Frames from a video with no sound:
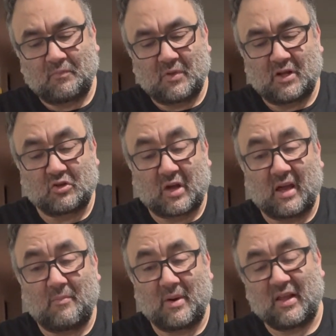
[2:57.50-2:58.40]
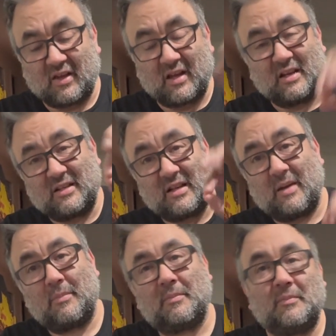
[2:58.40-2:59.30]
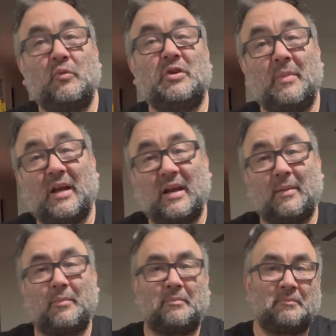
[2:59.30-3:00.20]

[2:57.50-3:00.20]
It's okay, but I think it needs dip. We should make a dip.